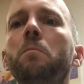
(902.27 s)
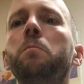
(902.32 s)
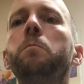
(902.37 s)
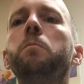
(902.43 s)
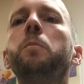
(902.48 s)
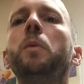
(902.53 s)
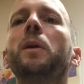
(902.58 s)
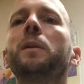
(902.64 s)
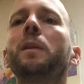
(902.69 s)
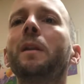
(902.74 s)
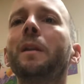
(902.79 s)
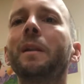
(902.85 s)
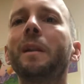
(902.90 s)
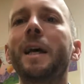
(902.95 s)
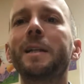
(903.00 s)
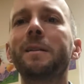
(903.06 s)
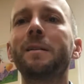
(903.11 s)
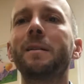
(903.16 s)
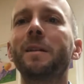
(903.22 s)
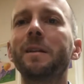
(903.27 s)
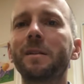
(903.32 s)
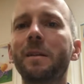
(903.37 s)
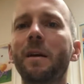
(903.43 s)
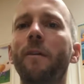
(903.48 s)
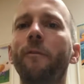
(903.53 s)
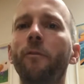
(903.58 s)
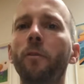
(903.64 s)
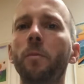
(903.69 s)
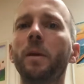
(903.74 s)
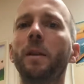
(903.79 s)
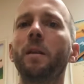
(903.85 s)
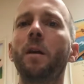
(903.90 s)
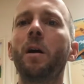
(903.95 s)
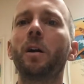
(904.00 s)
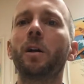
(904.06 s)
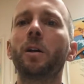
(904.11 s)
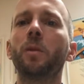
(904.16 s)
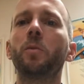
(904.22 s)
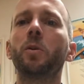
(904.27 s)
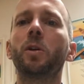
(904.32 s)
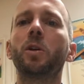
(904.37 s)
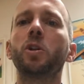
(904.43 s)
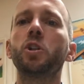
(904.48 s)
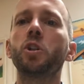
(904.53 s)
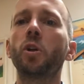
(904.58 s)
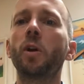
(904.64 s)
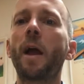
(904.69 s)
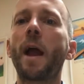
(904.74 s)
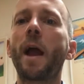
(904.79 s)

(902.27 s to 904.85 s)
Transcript: but the lesson itself will be longer because you're